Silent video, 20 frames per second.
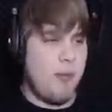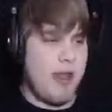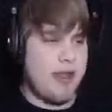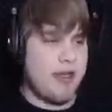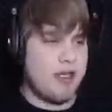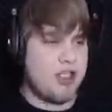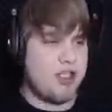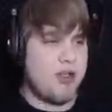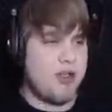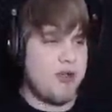
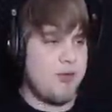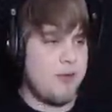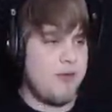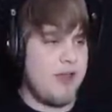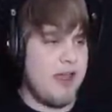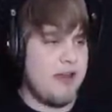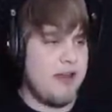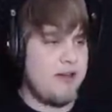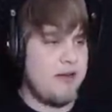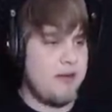managed to do
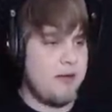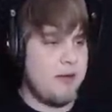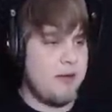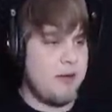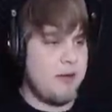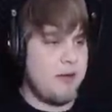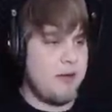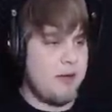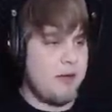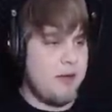that.
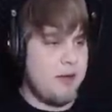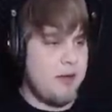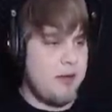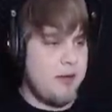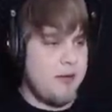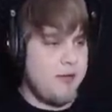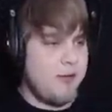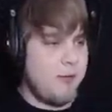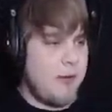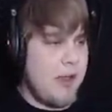
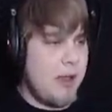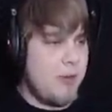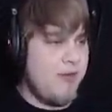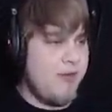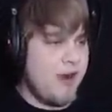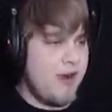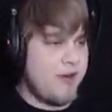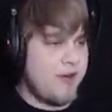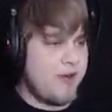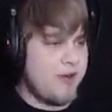So maybe
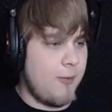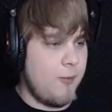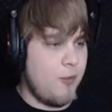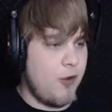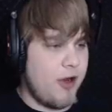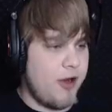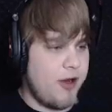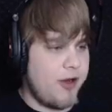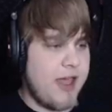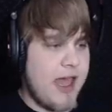there's
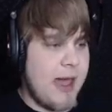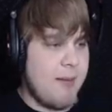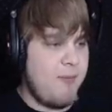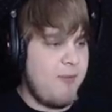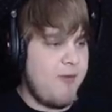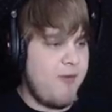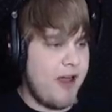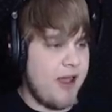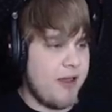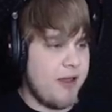somewhere a
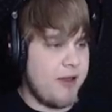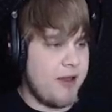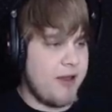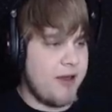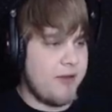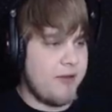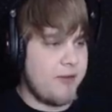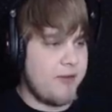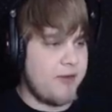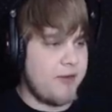campfire
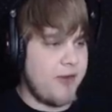here to